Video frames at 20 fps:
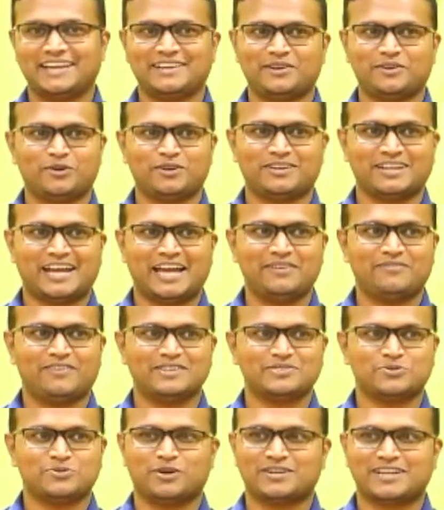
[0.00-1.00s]
I
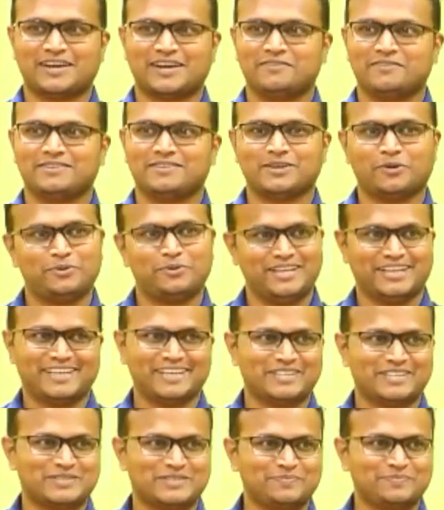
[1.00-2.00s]
was not traveling without
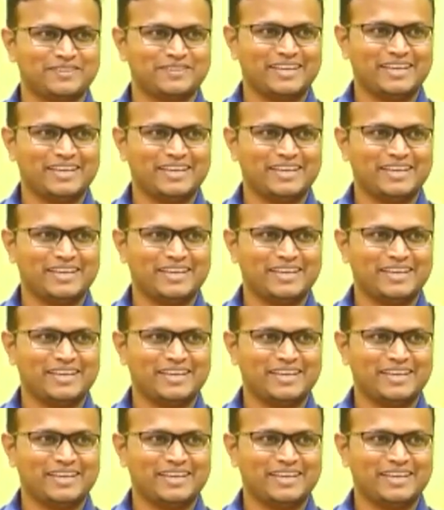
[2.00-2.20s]
ticket.